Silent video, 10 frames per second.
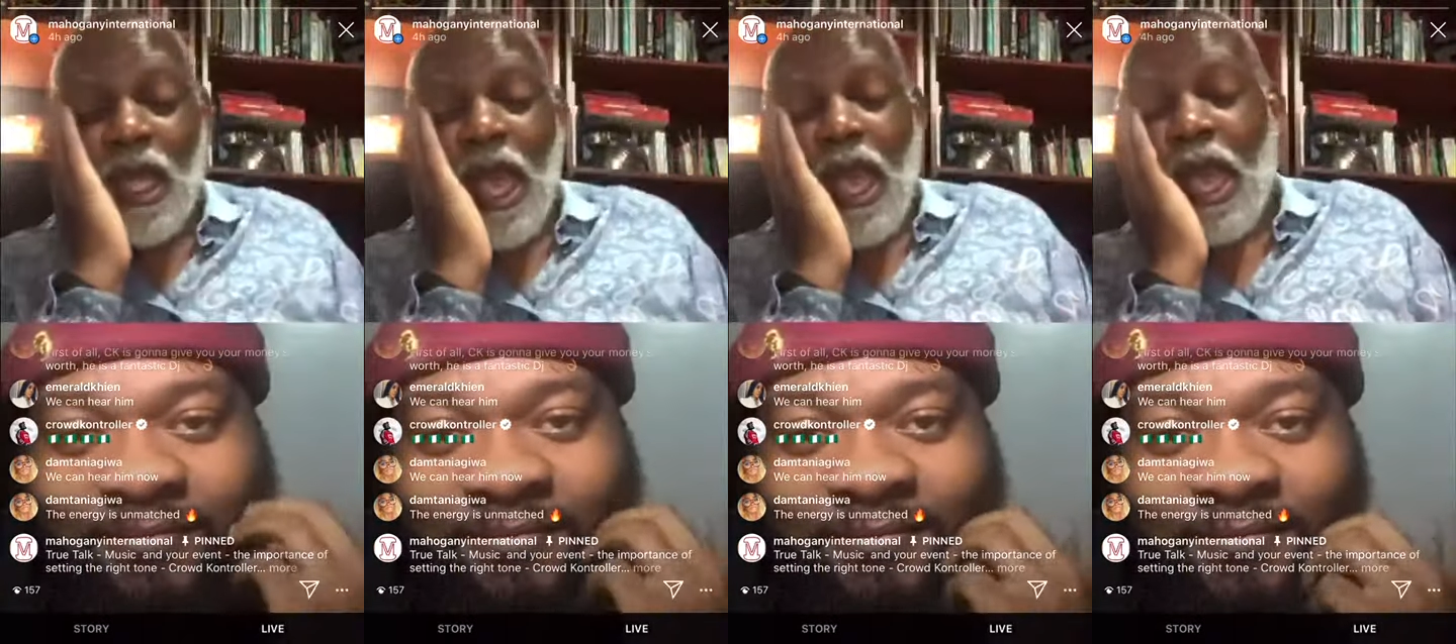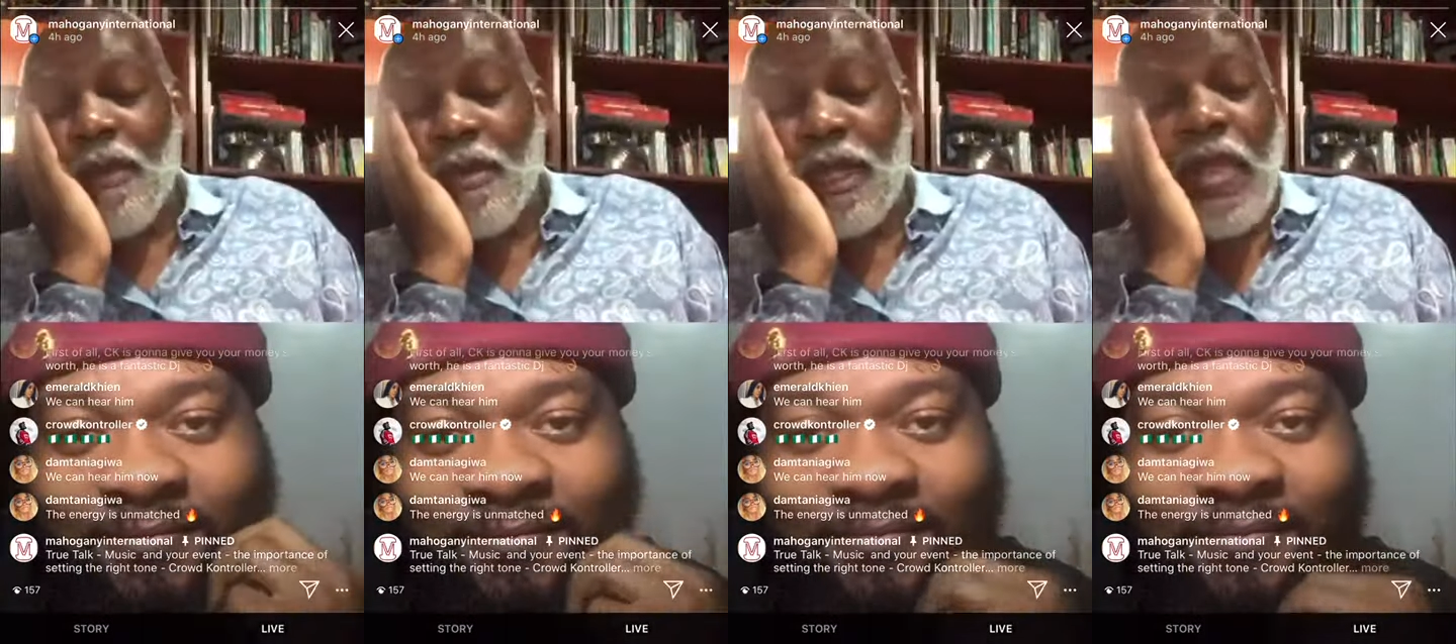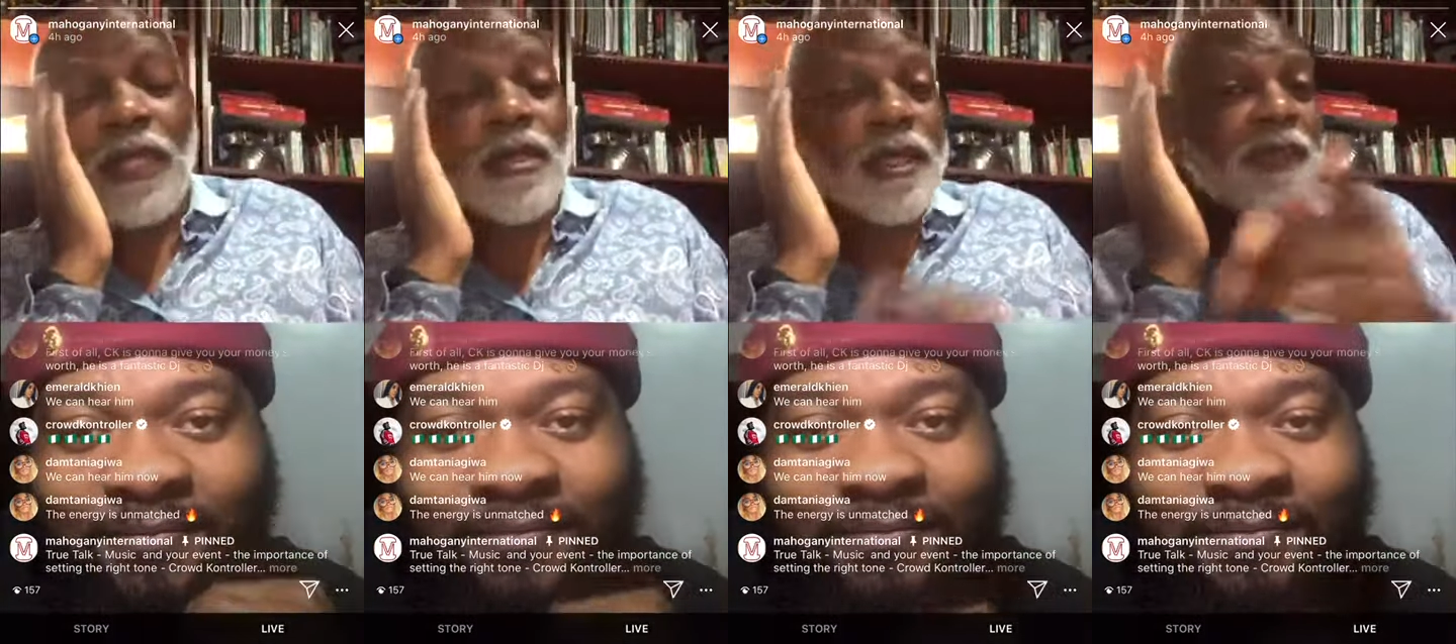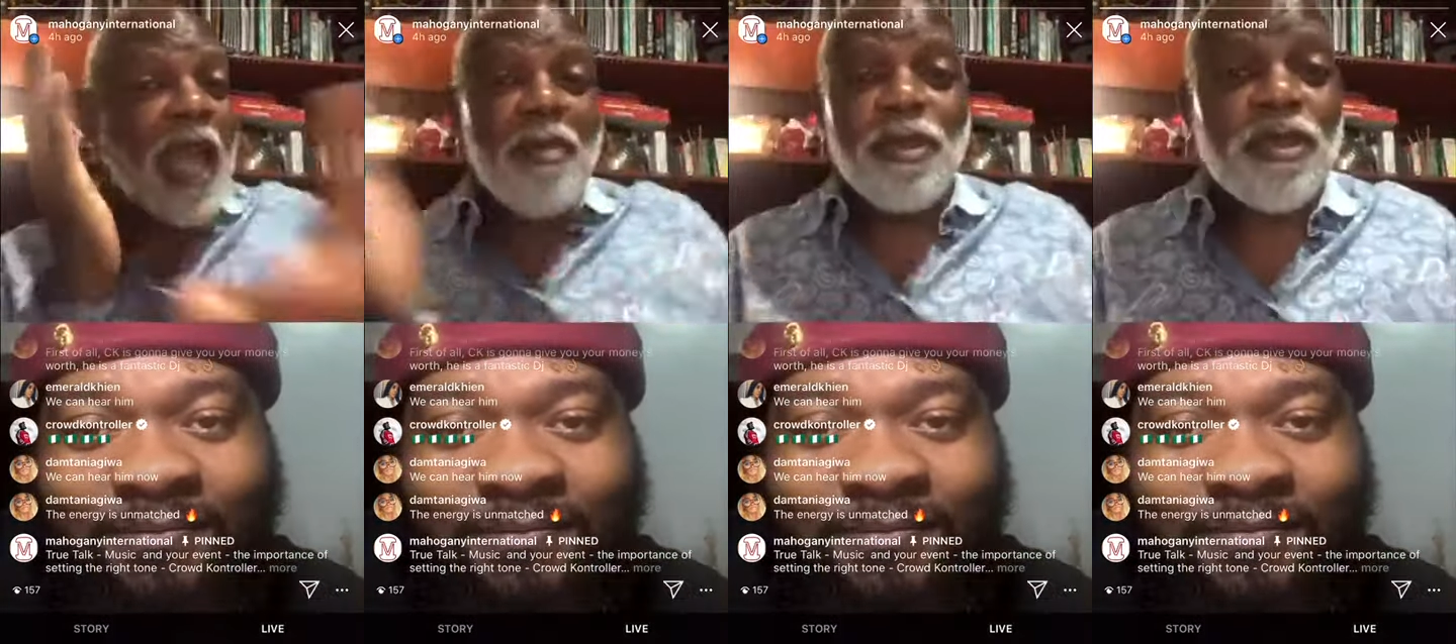I'm, I don't know if it
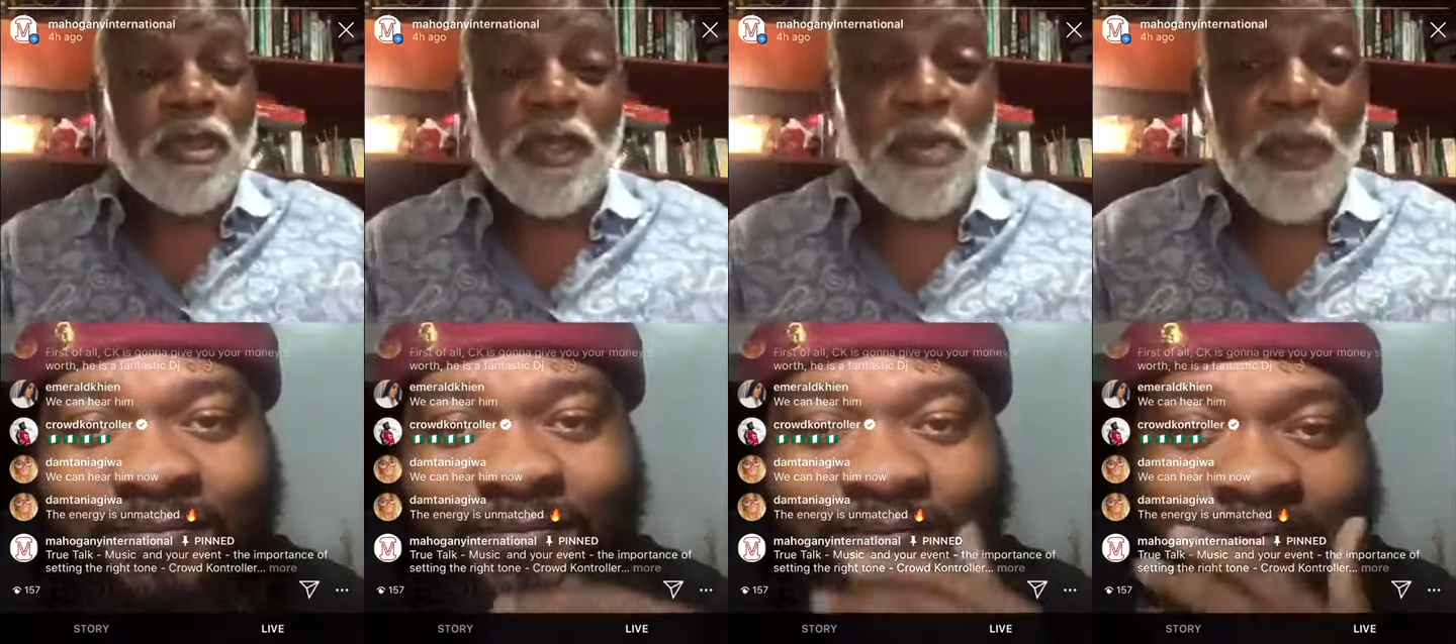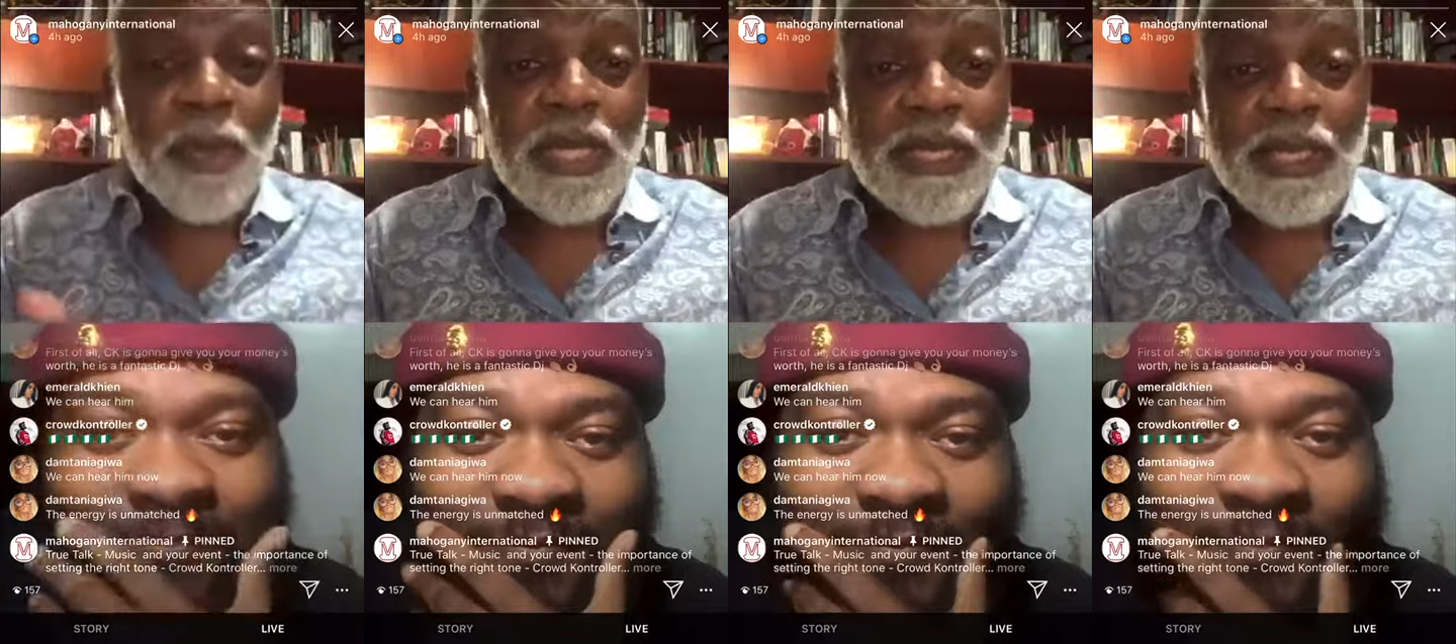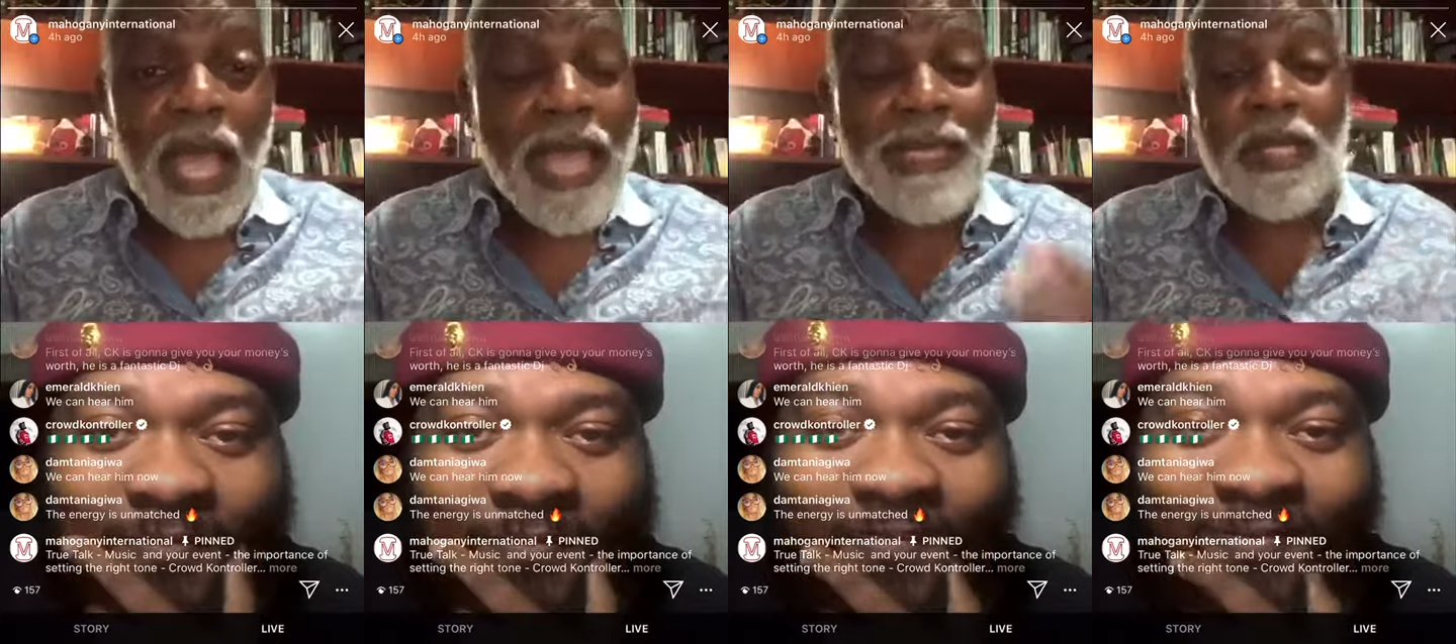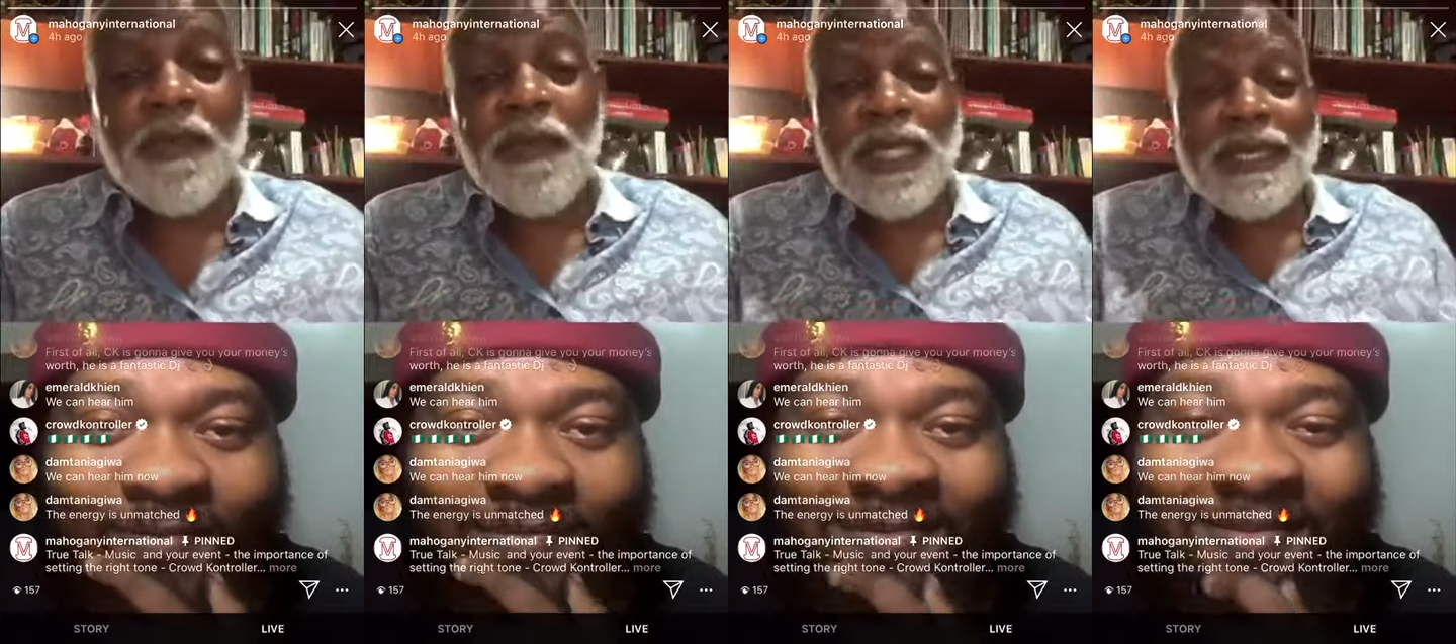happens to the people listening, I start to
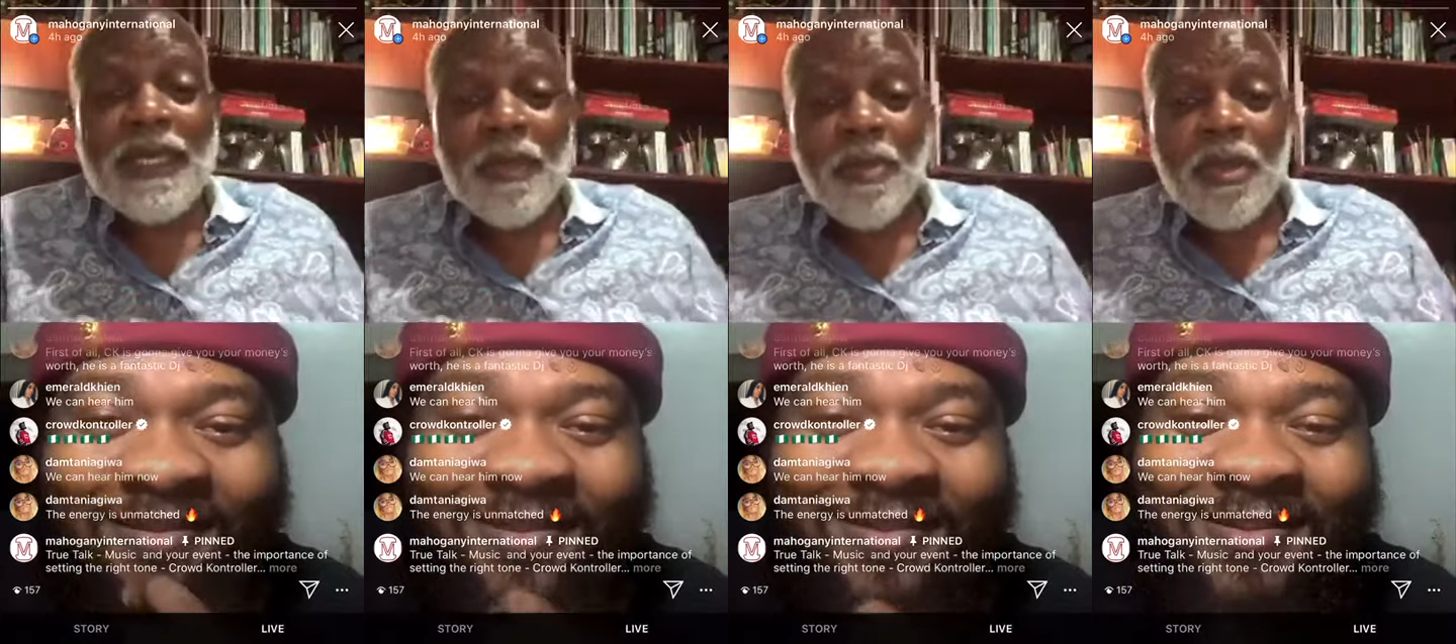fall asleep.